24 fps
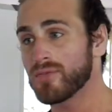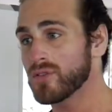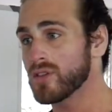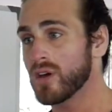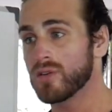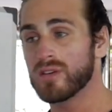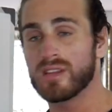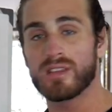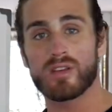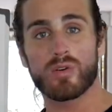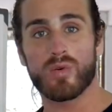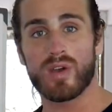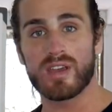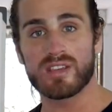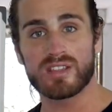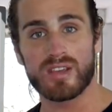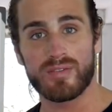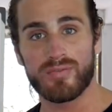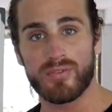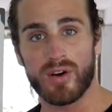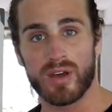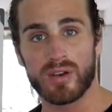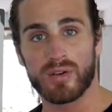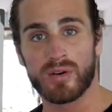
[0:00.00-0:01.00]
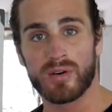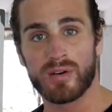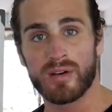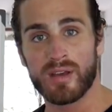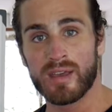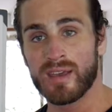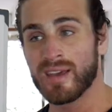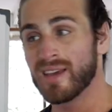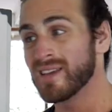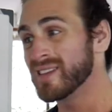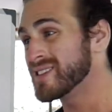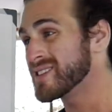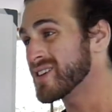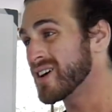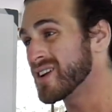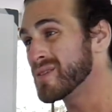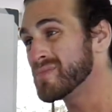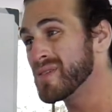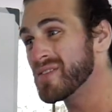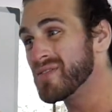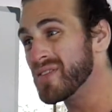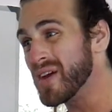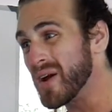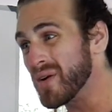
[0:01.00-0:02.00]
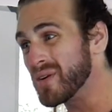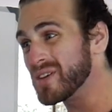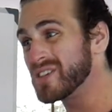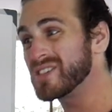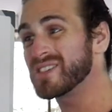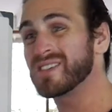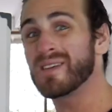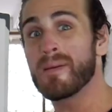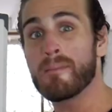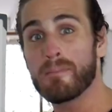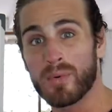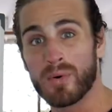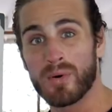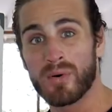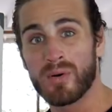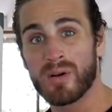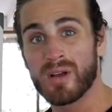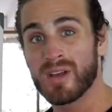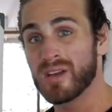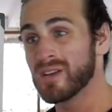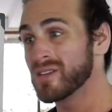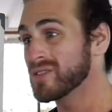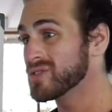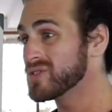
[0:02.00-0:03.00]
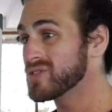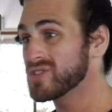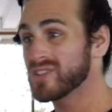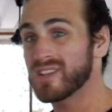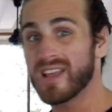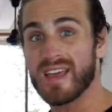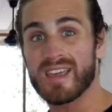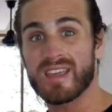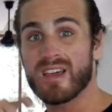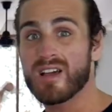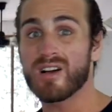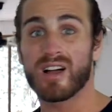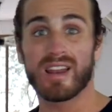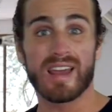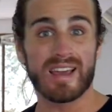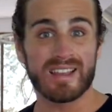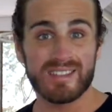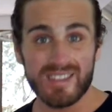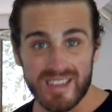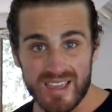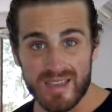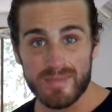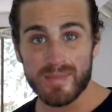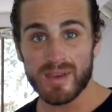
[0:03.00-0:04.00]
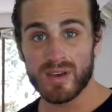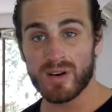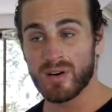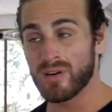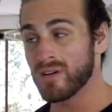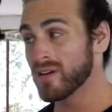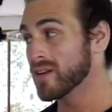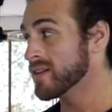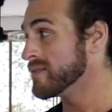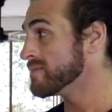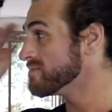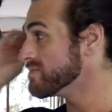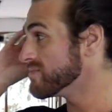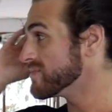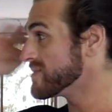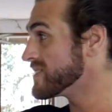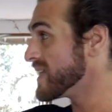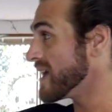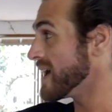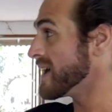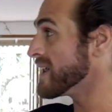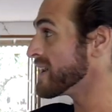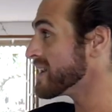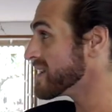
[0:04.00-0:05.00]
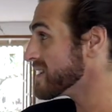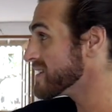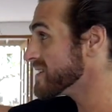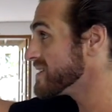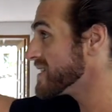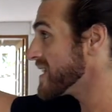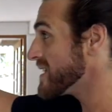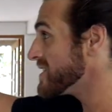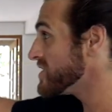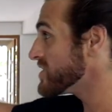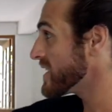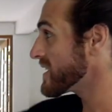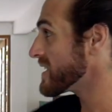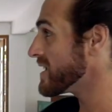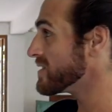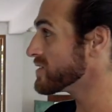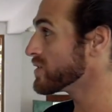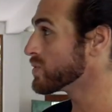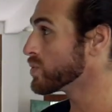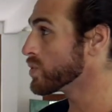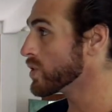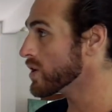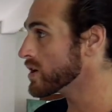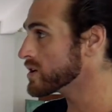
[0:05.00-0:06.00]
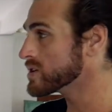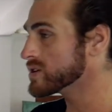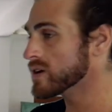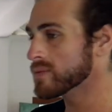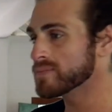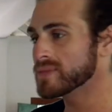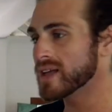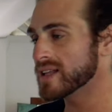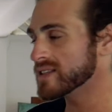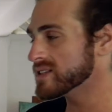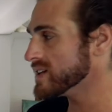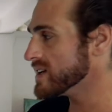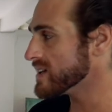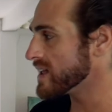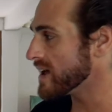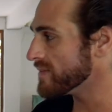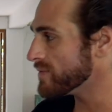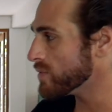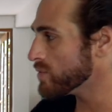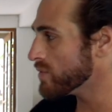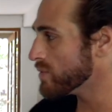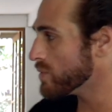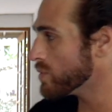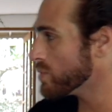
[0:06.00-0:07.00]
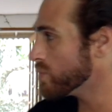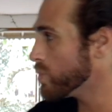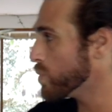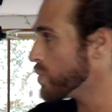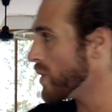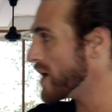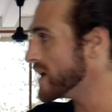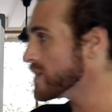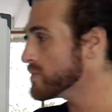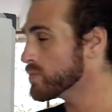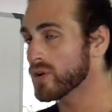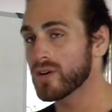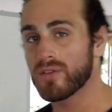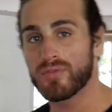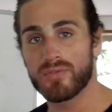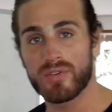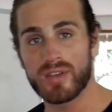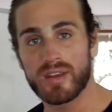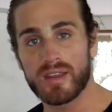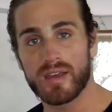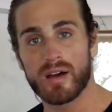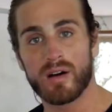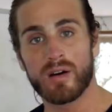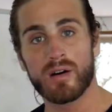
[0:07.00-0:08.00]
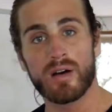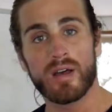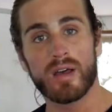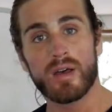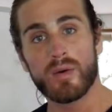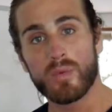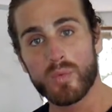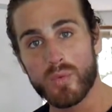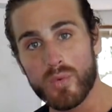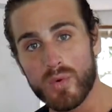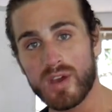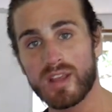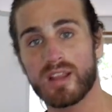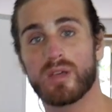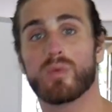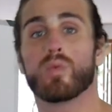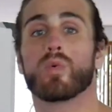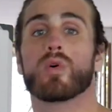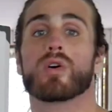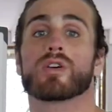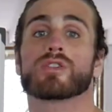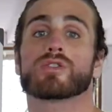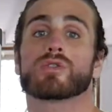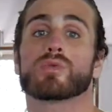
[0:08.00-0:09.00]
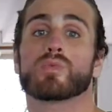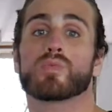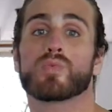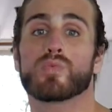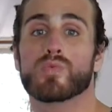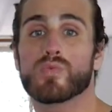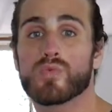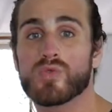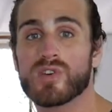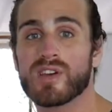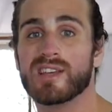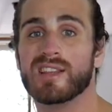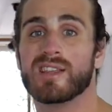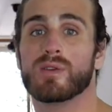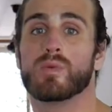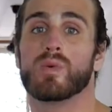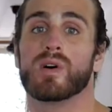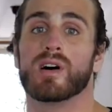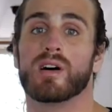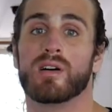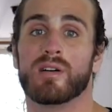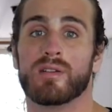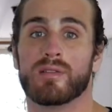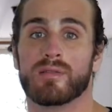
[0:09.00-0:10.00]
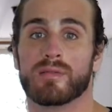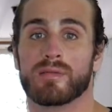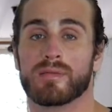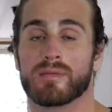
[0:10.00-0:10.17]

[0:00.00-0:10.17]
You don't need a crazy funnel. It's gonna be very simple. Just like collect email, then they check out the workshop. That's it. Have a whiteboard video. Really works really well.